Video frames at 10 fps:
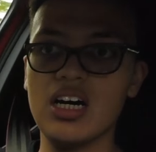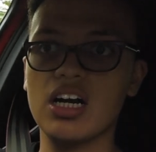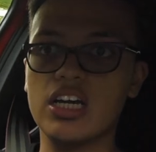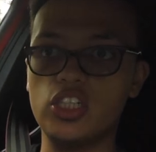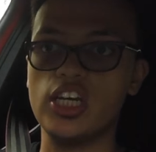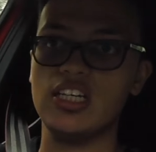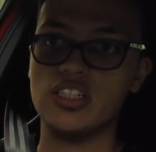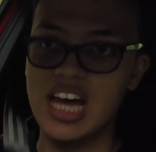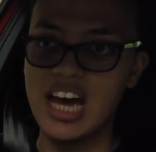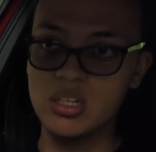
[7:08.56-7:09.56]
I can change
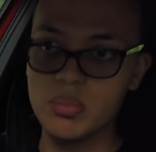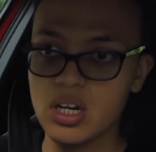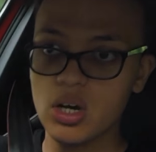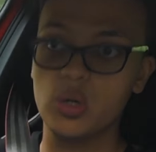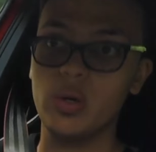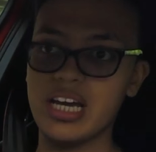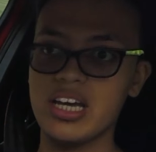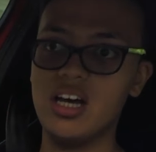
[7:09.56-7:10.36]
down a lot quicker.